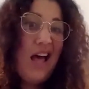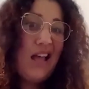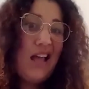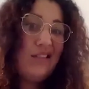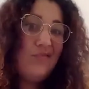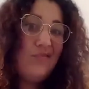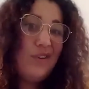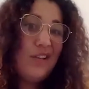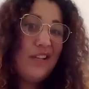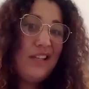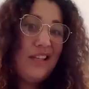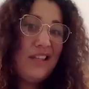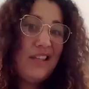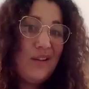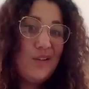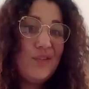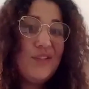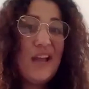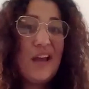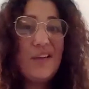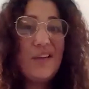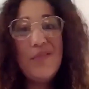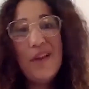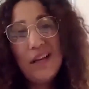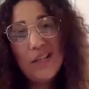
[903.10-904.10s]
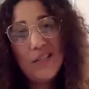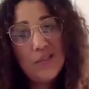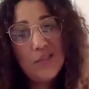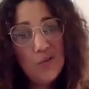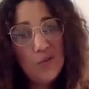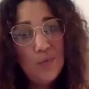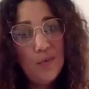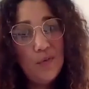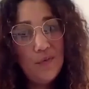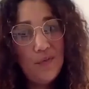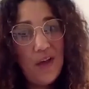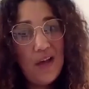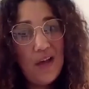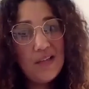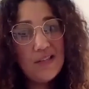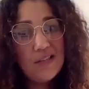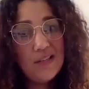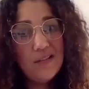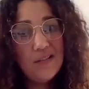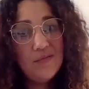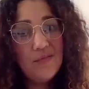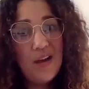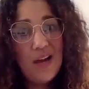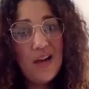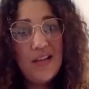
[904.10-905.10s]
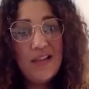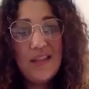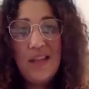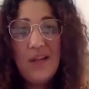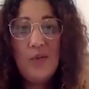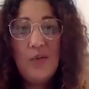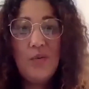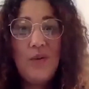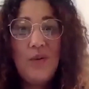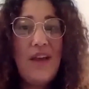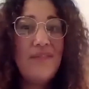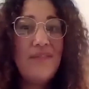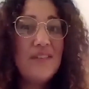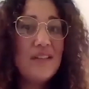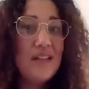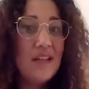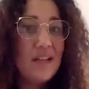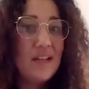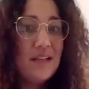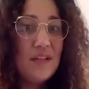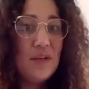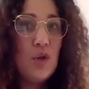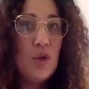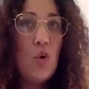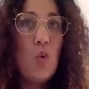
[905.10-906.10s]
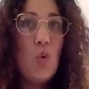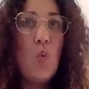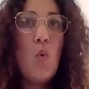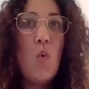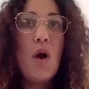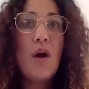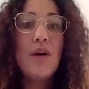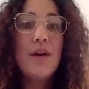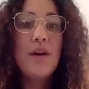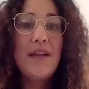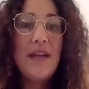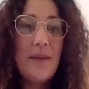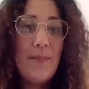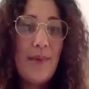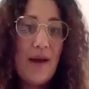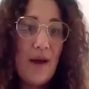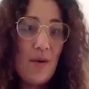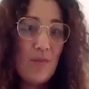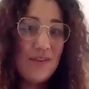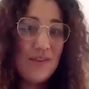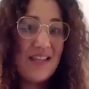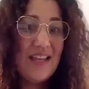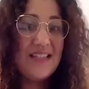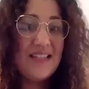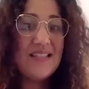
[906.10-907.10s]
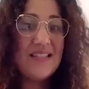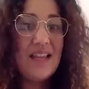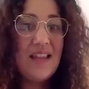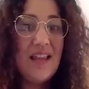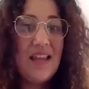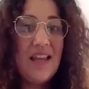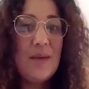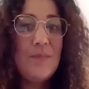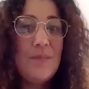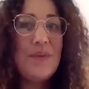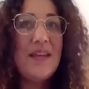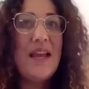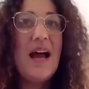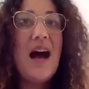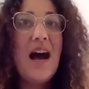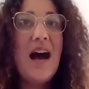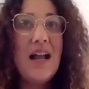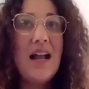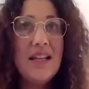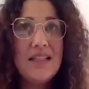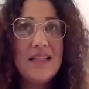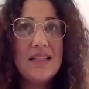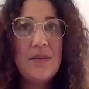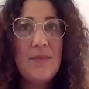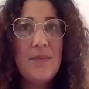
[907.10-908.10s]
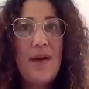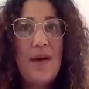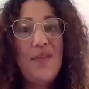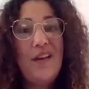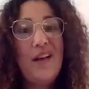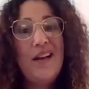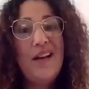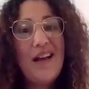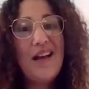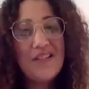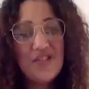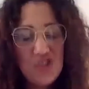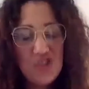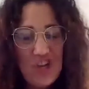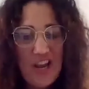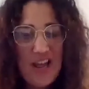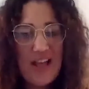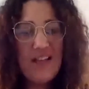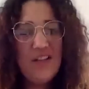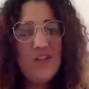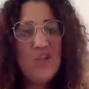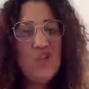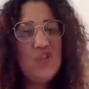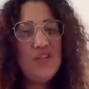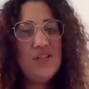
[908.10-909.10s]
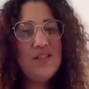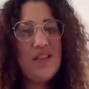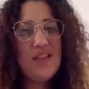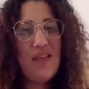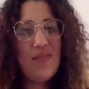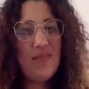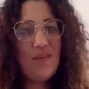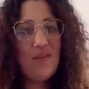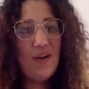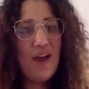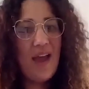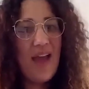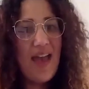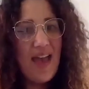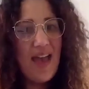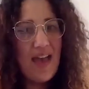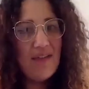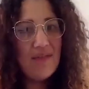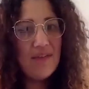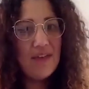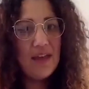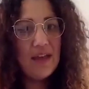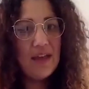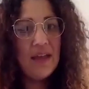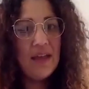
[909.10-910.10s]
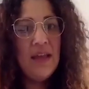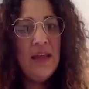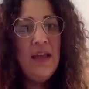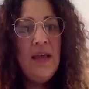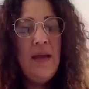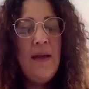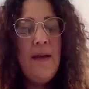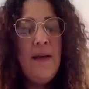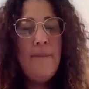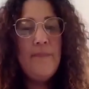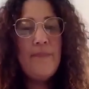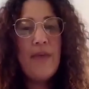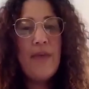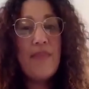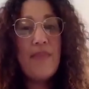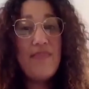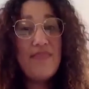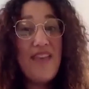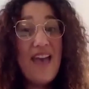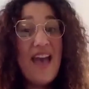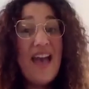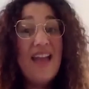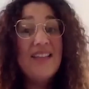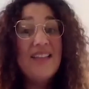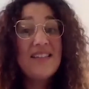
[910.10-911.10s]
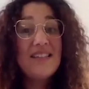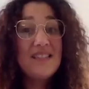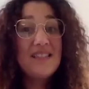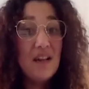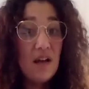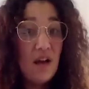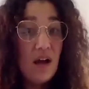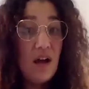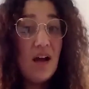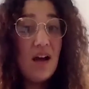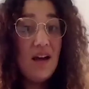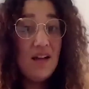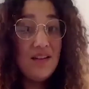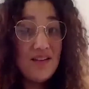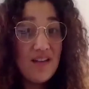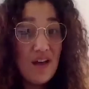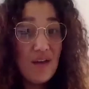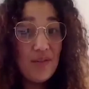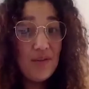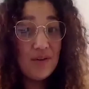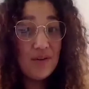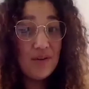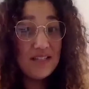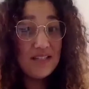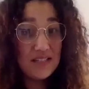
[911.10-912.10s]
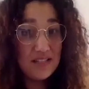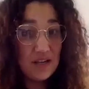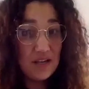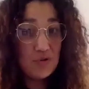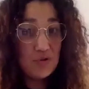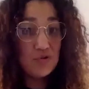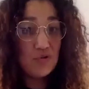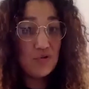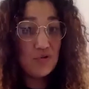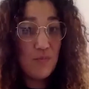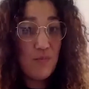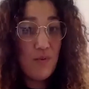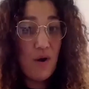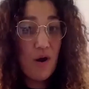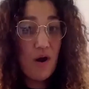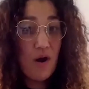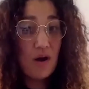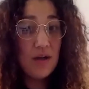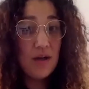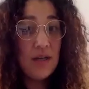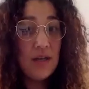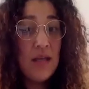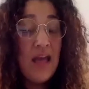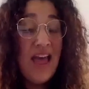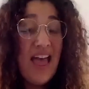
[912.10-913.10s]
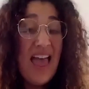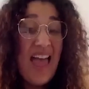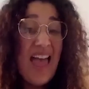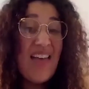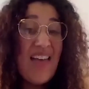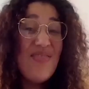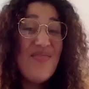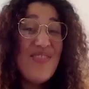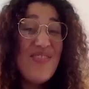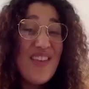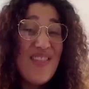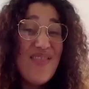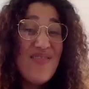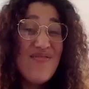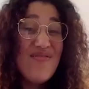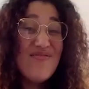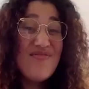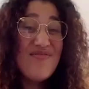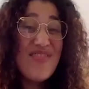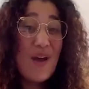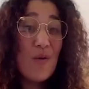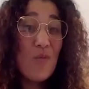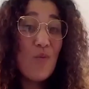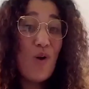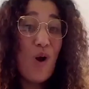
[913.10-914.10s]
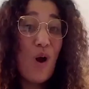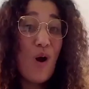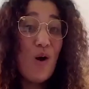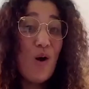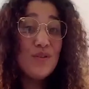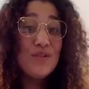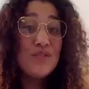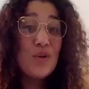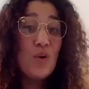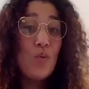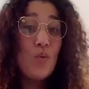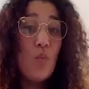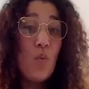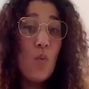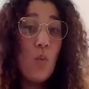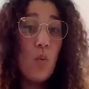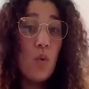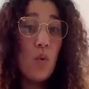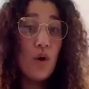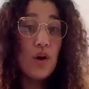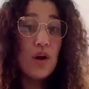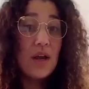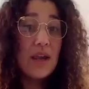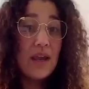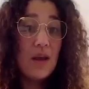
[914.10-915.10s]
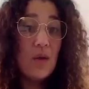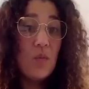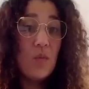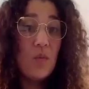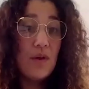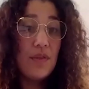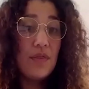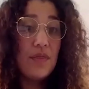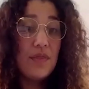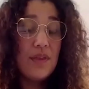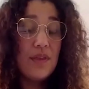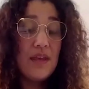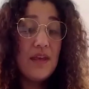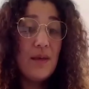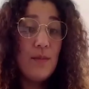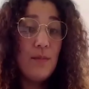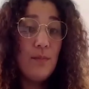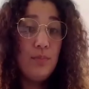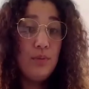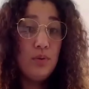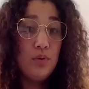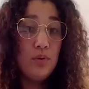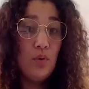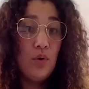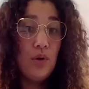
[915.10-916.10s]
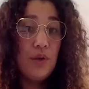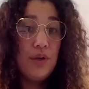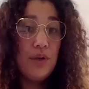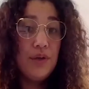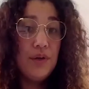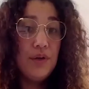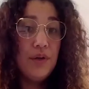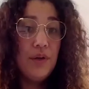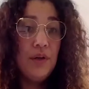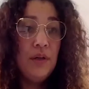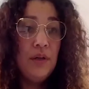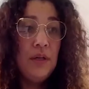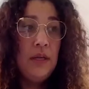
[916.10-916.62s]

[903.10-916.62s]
really their direct supervisor, right? They don't have to, worry about what they say. They can be honest about the challenges that they're having. That's another essential part. And then that we're also working with the employer,